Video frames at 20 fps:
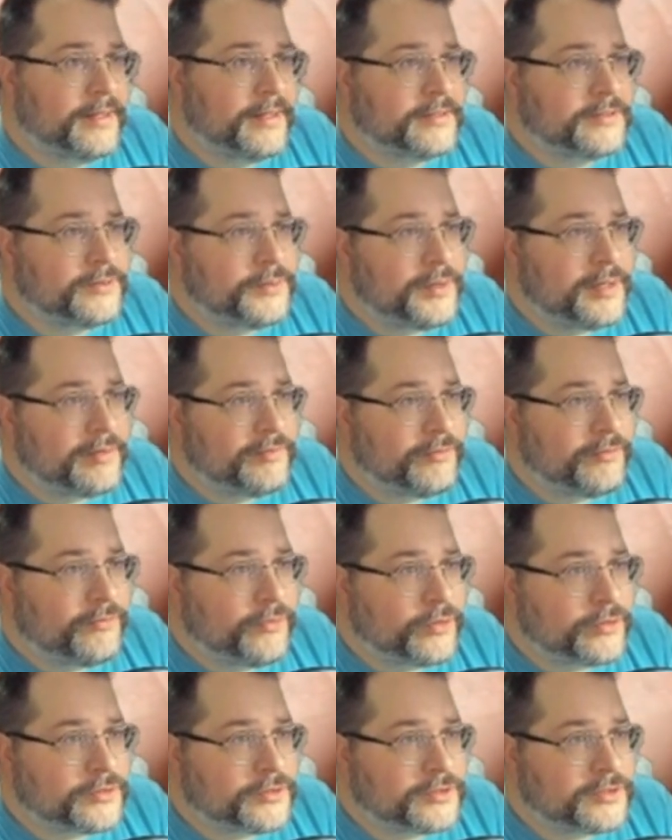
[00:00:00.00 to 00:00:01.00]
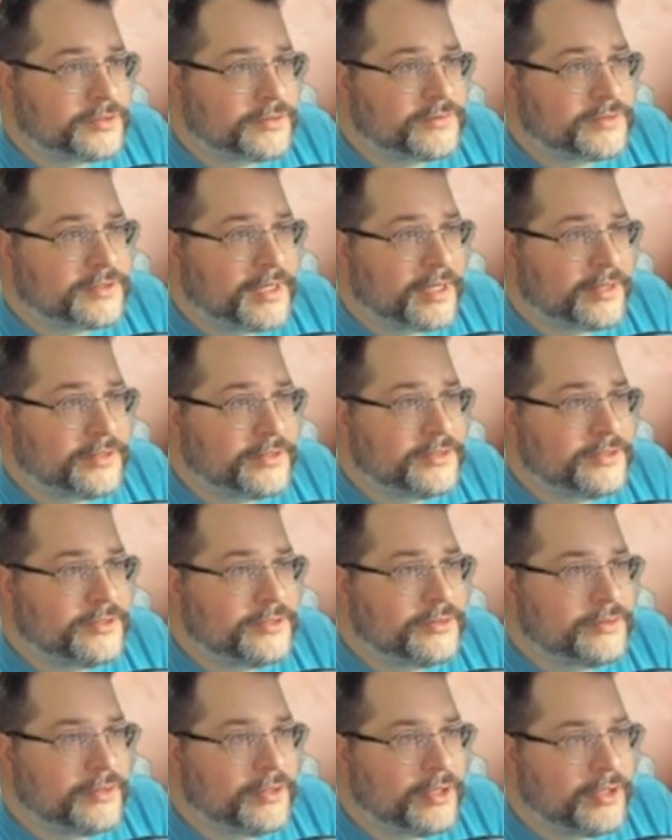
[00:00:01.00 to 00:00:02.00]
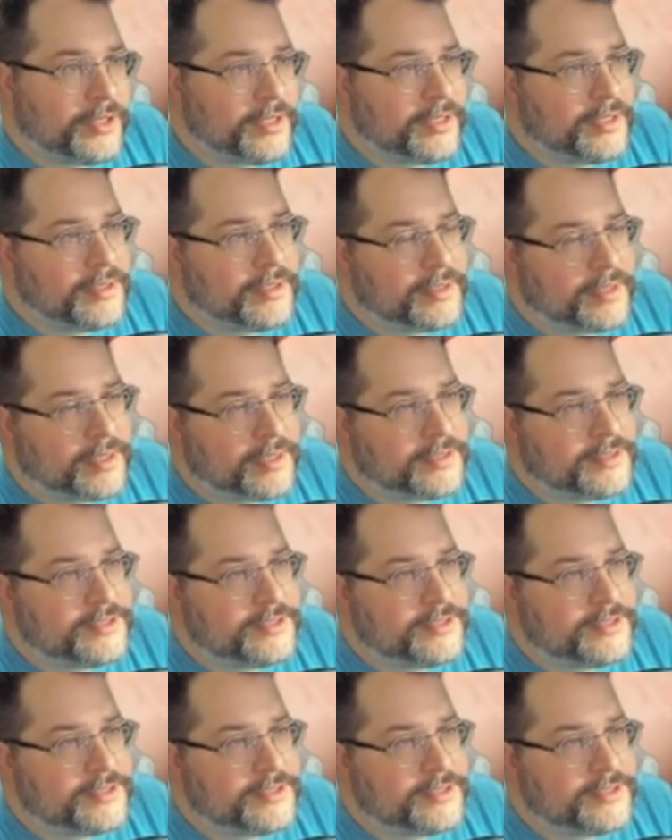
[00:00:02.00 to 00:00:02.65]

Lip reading: So we have the Fortress of Solitude, looking